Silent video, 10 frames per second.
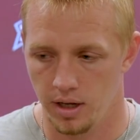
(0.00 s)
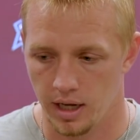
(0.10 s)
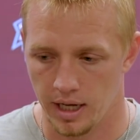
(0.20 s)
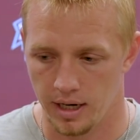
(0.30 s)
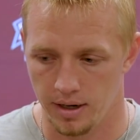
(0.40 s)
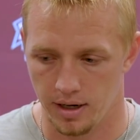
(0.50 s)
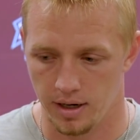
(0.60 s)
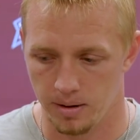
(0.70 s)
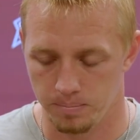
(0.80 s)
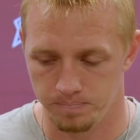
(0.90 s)

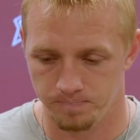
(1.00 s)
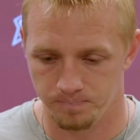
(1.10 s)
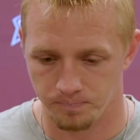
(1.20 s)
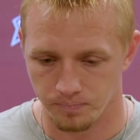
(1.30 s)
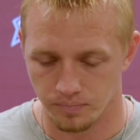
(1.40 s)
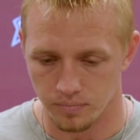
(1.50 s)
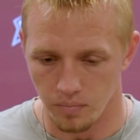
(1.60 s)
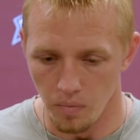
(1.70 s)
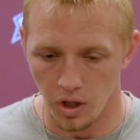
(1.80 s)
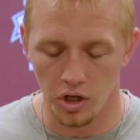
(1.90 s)
And
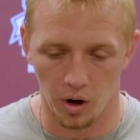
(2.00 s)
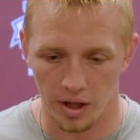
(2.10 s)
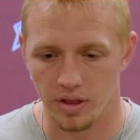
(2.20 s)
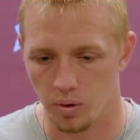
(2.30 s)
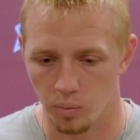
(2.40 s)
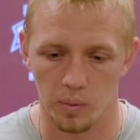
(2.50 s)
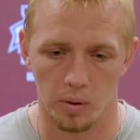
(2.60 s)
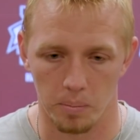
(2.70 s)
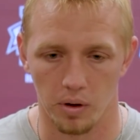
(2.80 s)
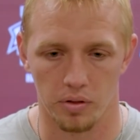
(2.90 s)
you know, I think we
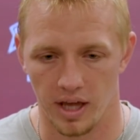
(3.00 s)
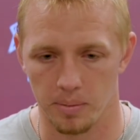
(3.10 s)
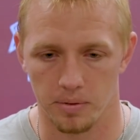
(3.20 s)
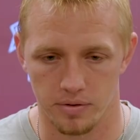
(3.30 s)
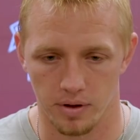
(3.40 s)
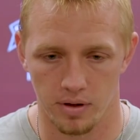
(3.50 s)
were both able